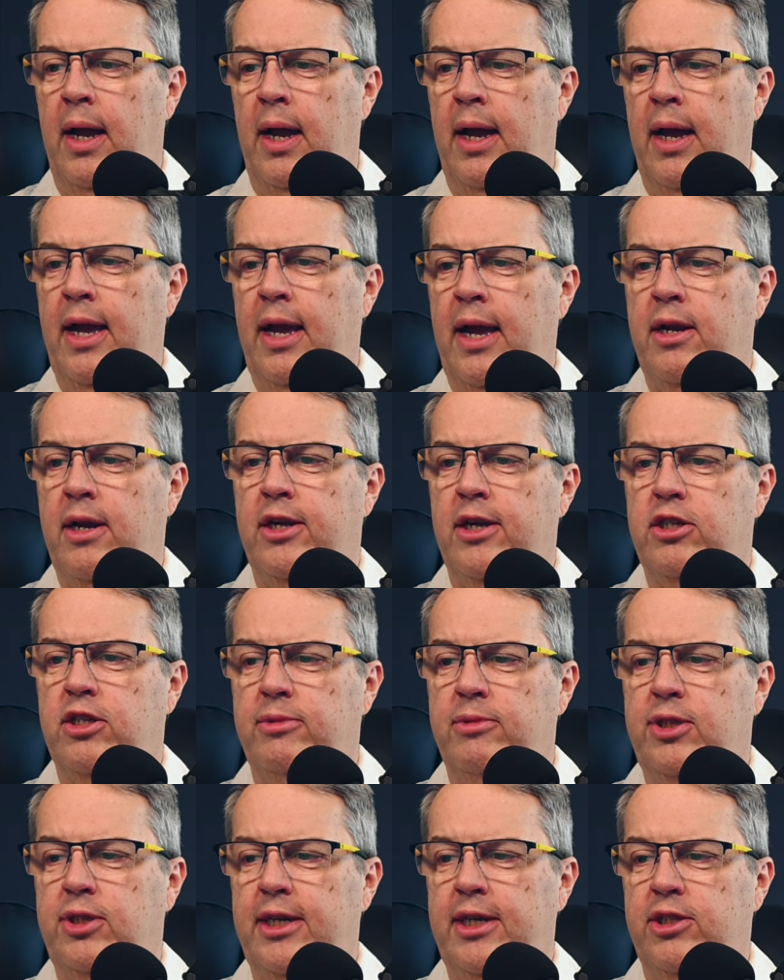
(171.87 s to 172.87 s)
And custom
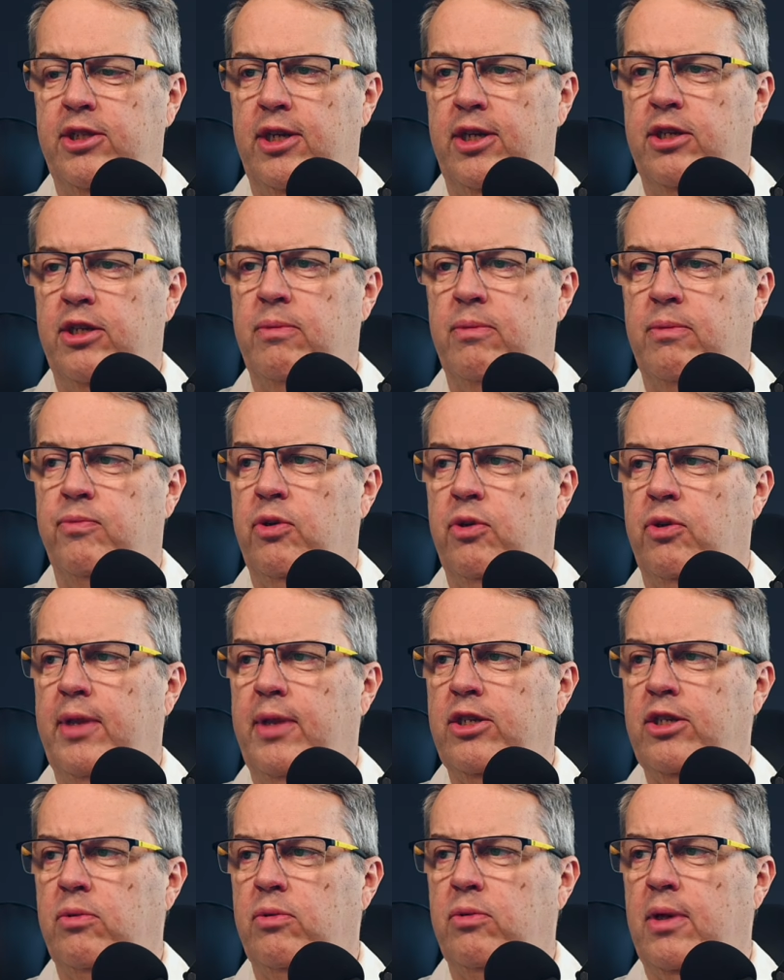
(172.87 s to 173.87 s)
CSS. So
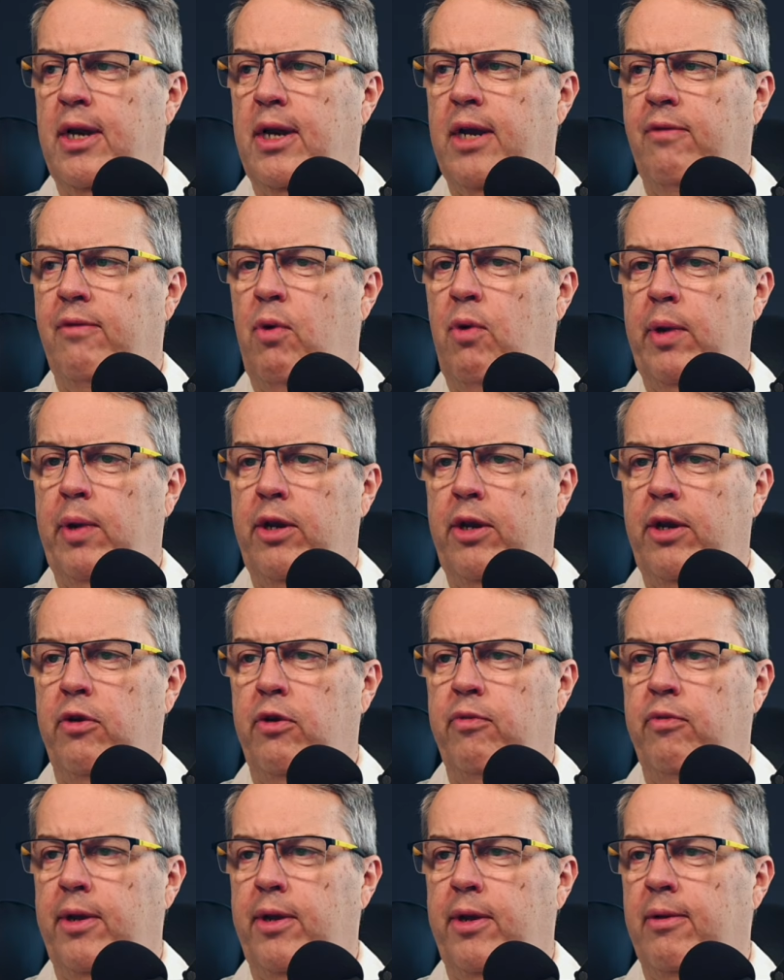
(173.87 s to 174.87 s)
that's kind of what we can do
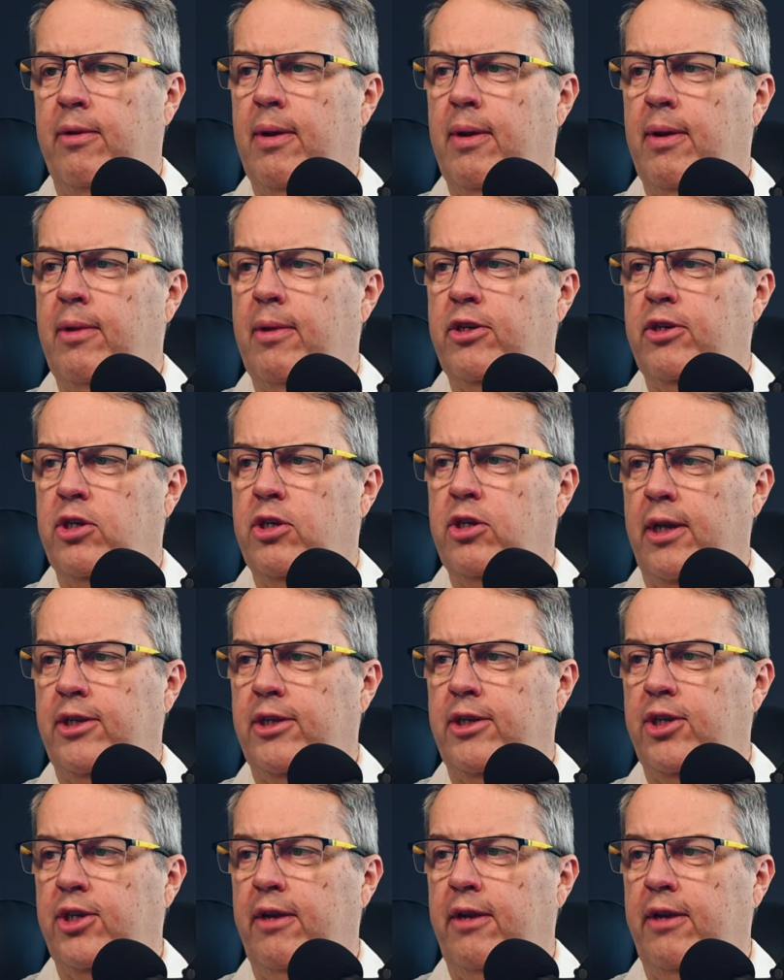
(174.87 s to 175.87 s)
from here. I'm going to just click
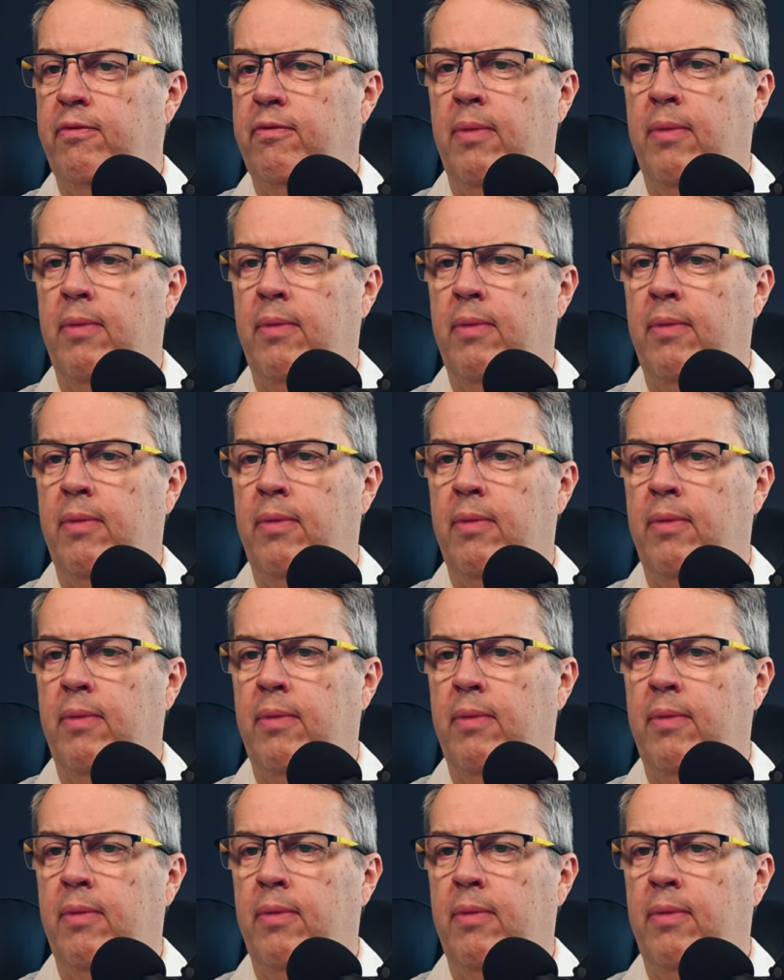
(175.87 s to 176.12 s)
save.